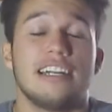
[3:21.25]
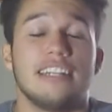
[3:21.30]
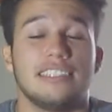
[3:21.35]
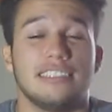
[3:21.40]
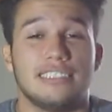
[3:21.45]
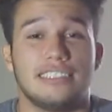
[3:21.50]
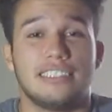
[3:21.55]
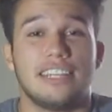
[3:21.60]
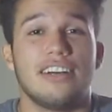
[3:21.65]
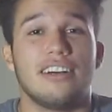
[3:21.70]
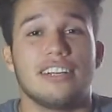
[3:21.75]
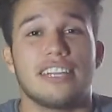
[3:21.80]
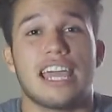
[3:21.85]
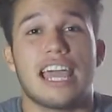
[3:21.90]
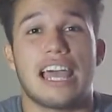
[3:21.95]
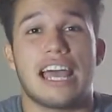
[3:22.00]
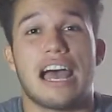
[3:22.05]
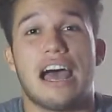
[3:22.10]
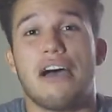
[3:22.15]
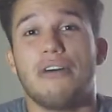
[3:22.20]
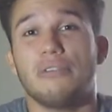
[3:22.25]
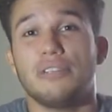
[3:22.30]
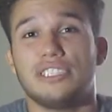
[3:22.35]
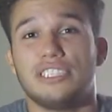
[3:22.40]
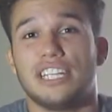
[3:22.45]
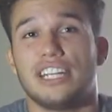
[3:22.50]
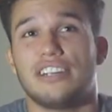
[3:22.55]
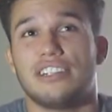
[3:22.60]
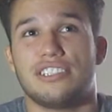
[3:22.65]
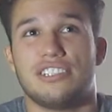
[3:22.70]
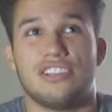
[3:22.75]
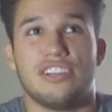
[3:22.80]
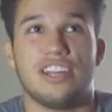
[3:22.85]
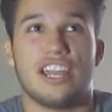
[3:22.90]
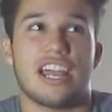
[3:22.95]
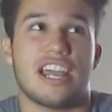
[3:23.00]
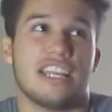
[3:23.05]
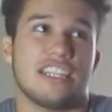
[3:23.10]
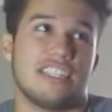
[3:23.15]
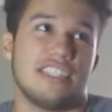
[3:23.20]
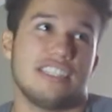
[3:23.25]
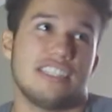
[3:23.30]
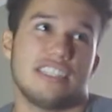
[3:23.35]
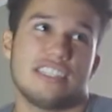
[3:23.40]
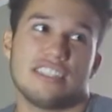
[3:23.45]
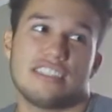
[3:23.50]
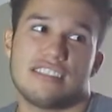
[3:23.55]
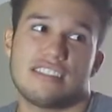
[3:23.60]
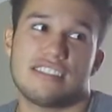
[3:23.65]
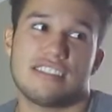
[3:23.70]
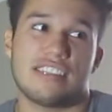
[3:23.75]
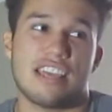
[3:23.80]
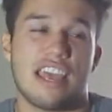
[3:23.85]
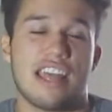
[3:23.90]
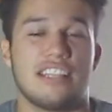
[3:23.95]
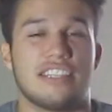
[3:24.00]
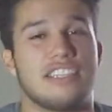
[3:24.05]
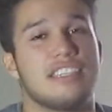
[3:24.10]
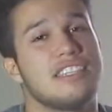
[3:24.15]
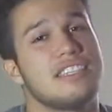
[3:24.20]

So yeah, I will share it to you guys since